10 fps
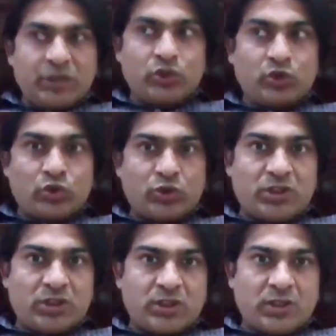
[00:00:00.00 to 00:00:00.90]
You
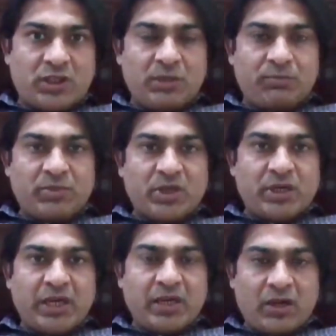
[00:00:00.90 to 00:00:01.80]
should keep
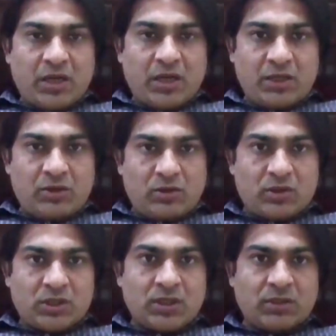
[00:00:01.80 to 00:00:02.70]
an eye
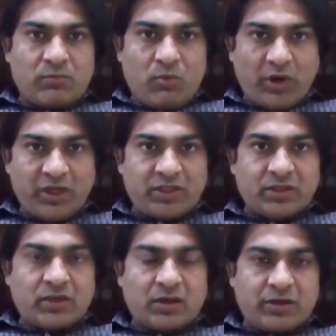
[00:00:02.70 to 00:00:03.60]
on the
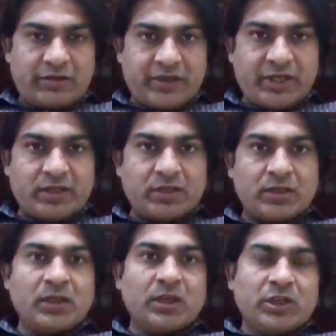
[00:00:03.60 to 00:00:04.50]
monitor heart rate.
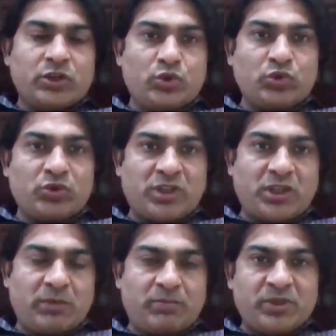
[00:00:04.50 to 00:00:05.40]
You should
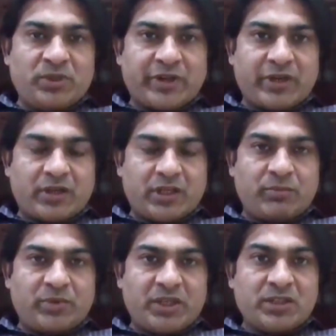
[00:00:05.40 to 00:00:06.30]
keep
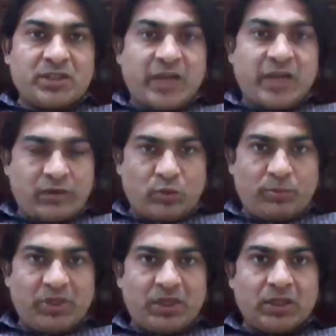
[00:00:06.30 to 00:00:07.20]
ready the
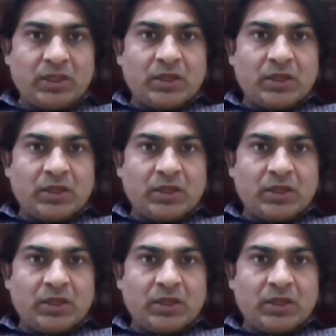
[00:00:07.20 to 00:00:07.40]
atropine.